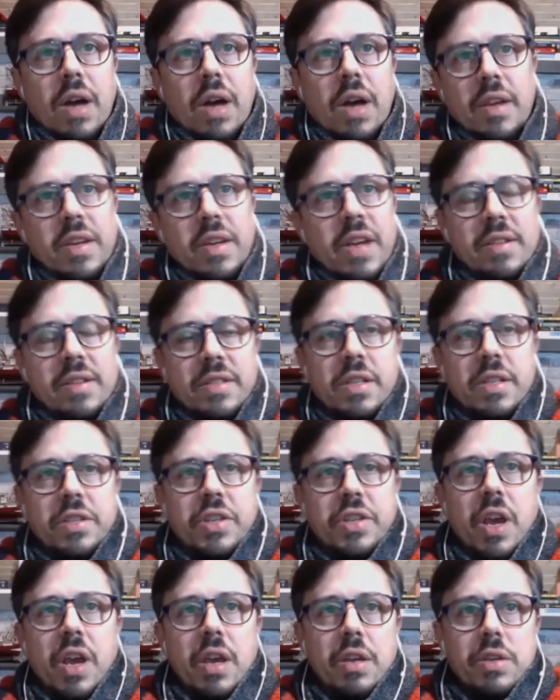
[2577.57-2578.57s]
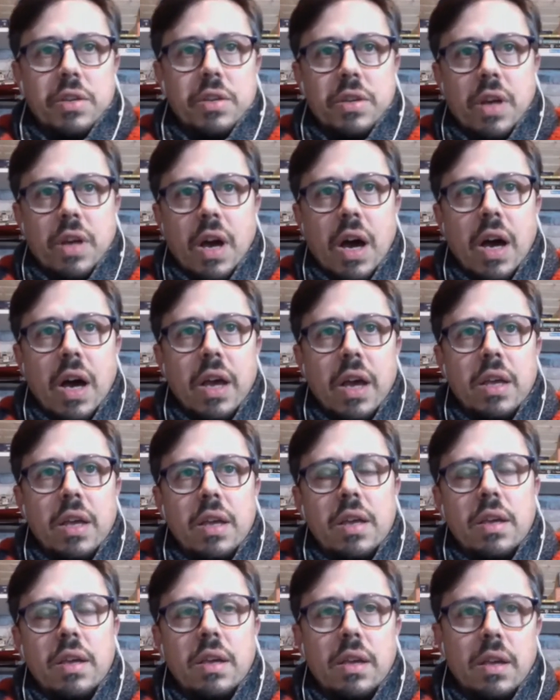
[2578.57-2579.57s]
it has to change.
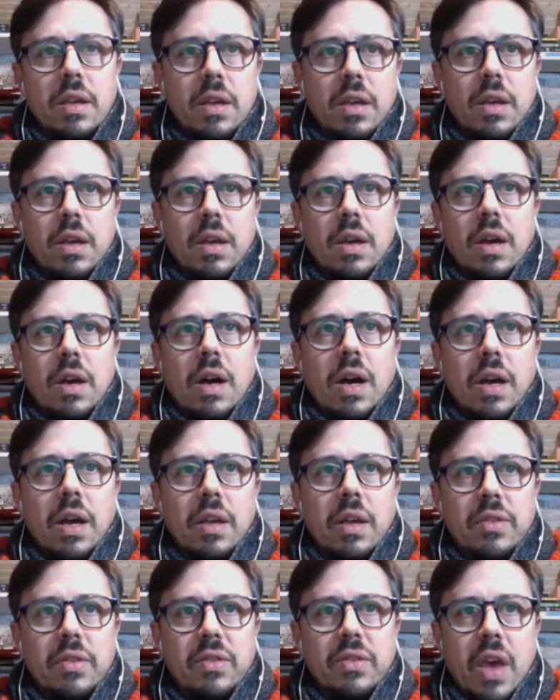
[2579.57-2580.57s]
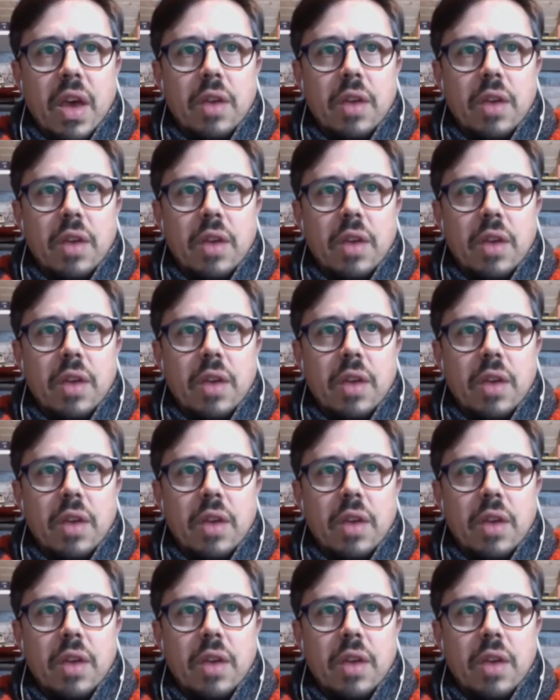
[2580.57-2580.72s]
I said